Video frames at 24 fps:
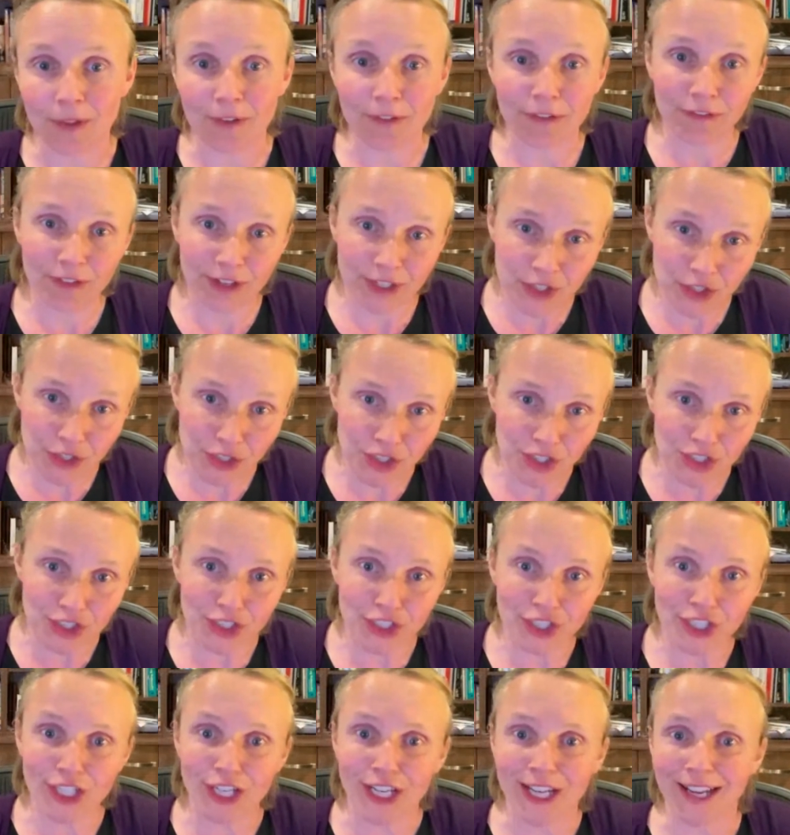
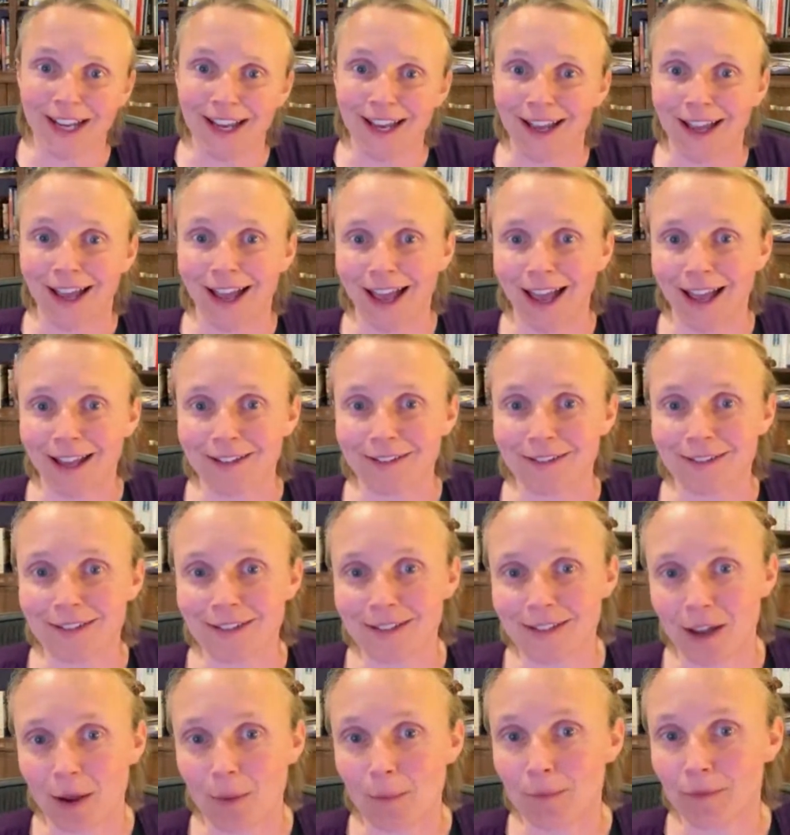fission and
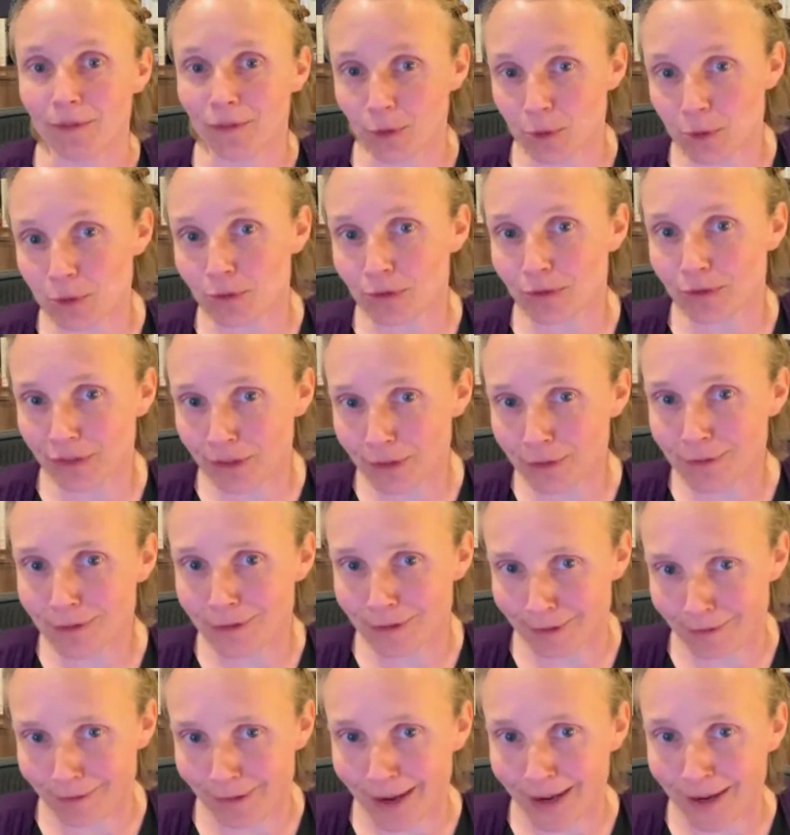some fossil fuels
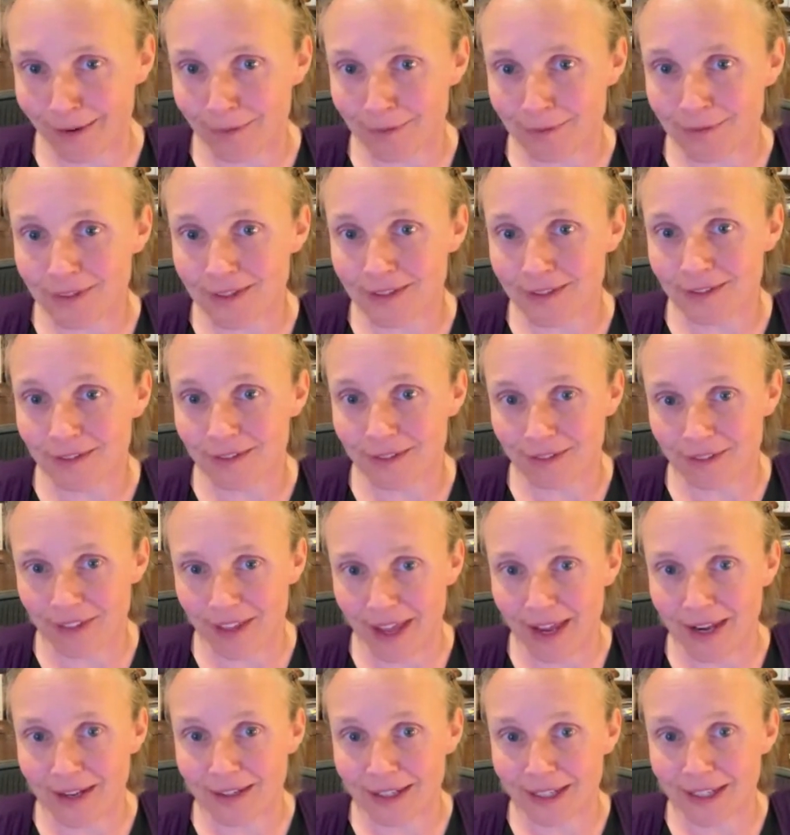around
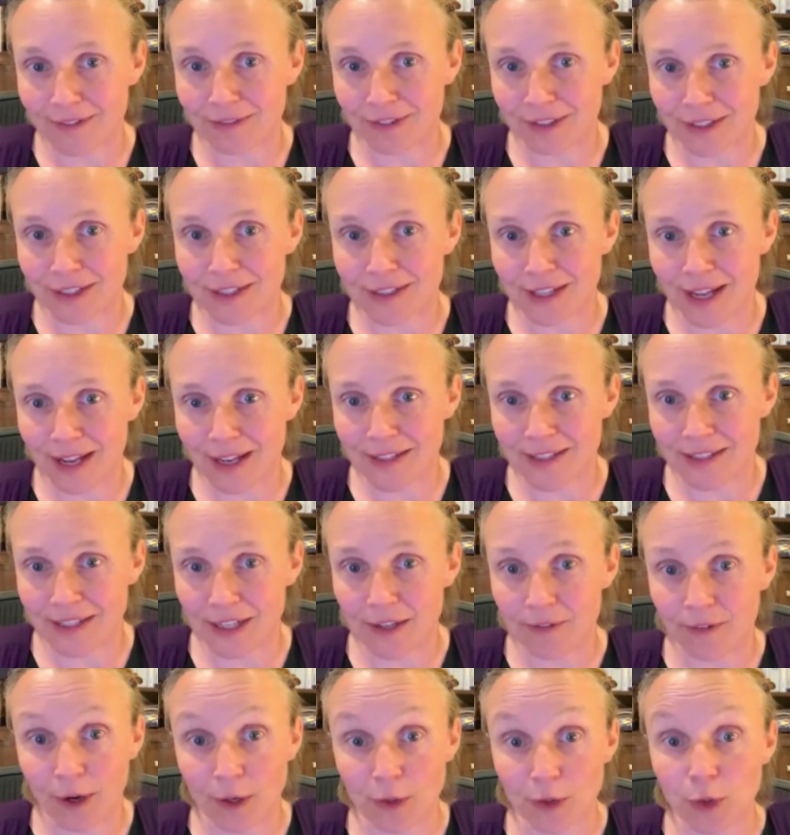then, even at net
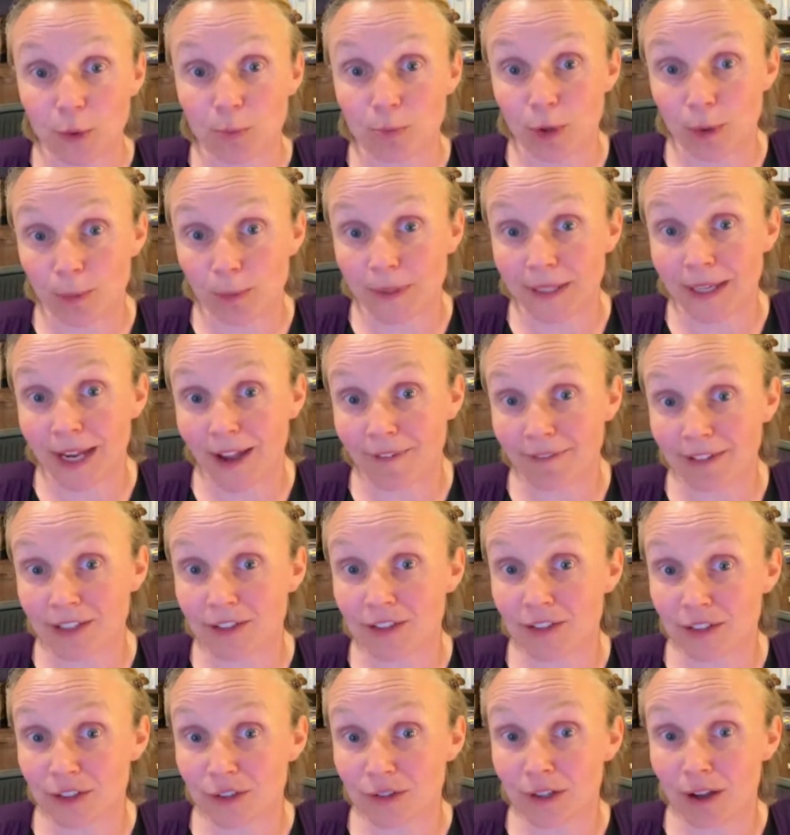zero, and you're probably having
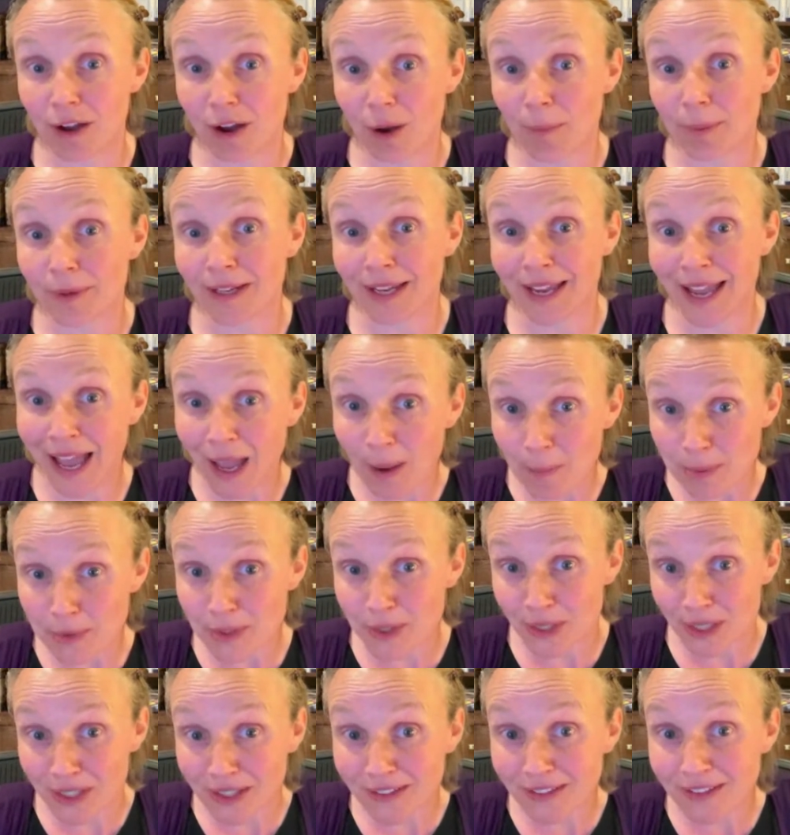to do carbon
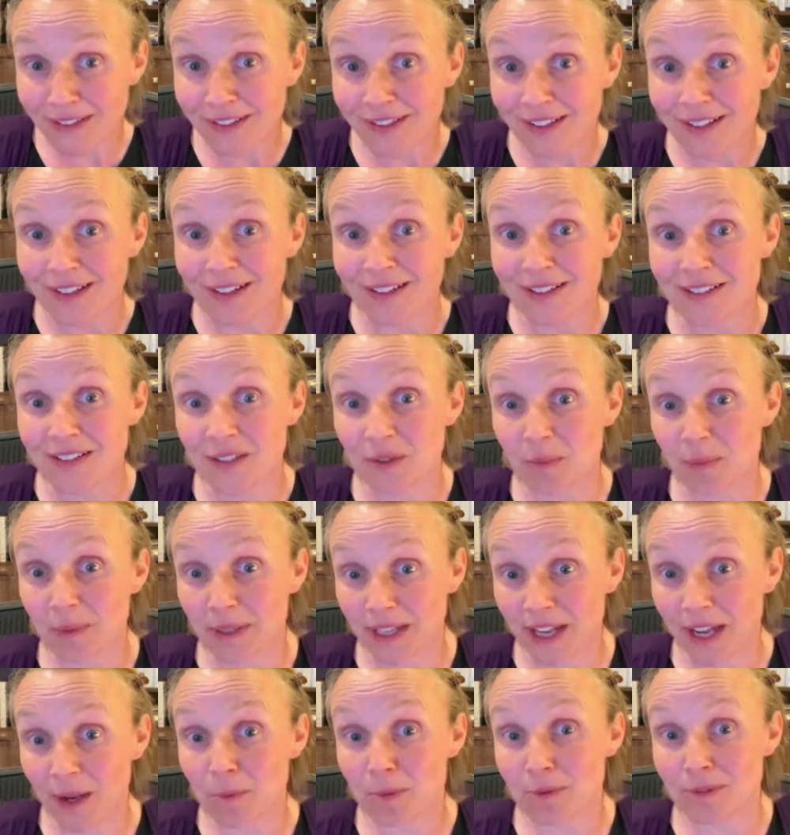capture to be
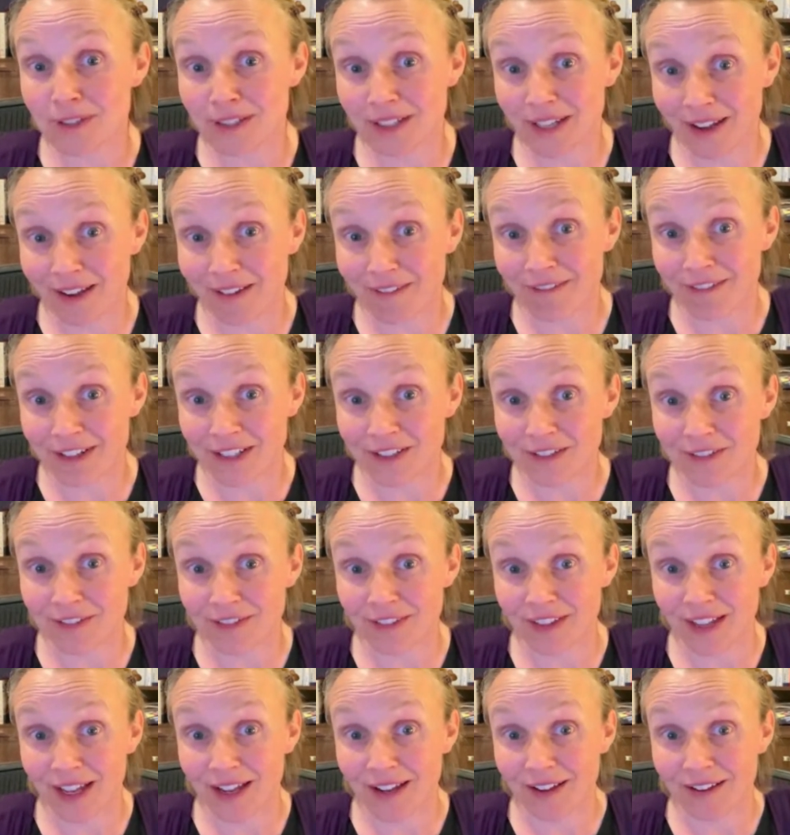able to get rid of
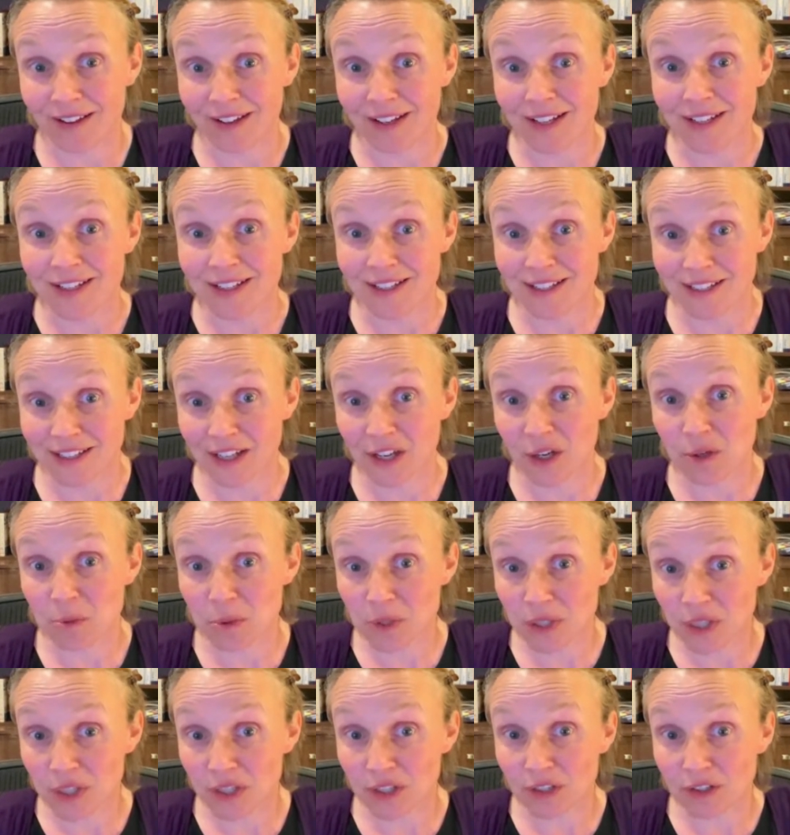that
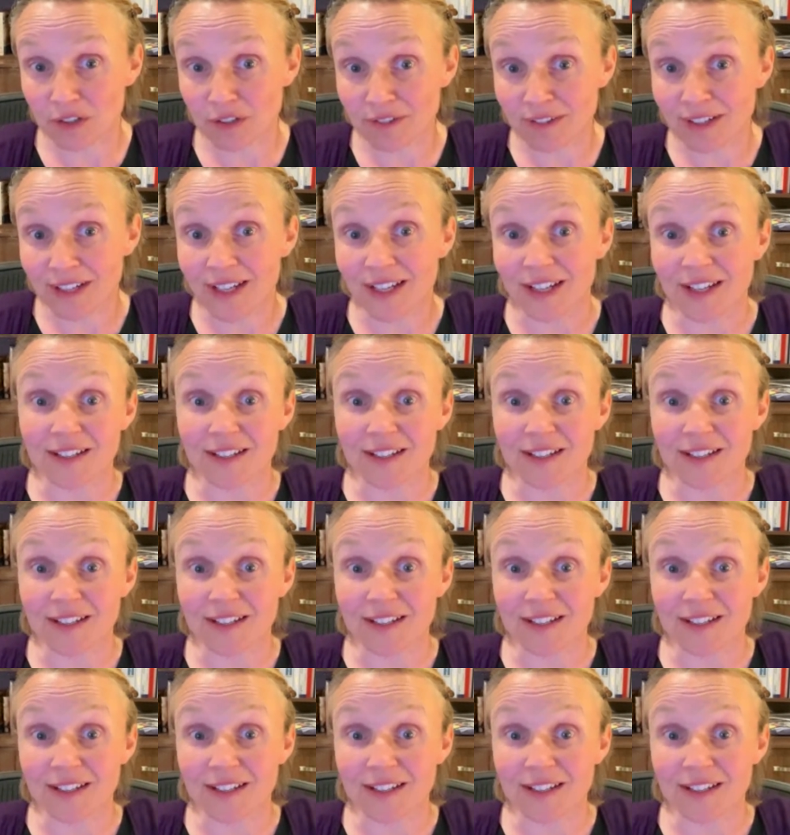CO2.